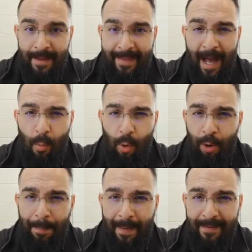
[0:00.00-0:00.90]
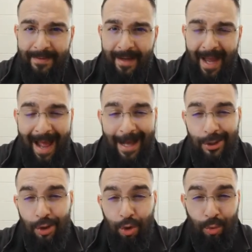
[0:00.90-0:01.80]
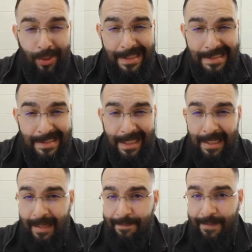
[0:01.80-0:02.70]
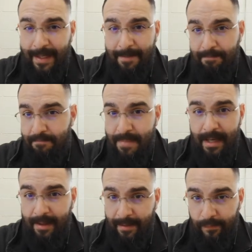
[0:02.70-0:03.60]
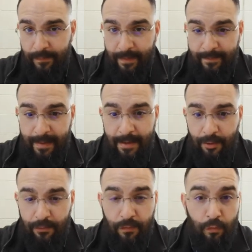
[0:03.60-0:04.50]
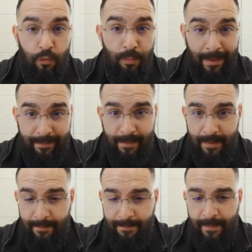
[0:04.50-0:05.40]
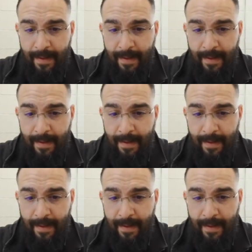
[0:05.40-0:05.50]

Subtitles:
that word panta has three significant meanings. It's either summative,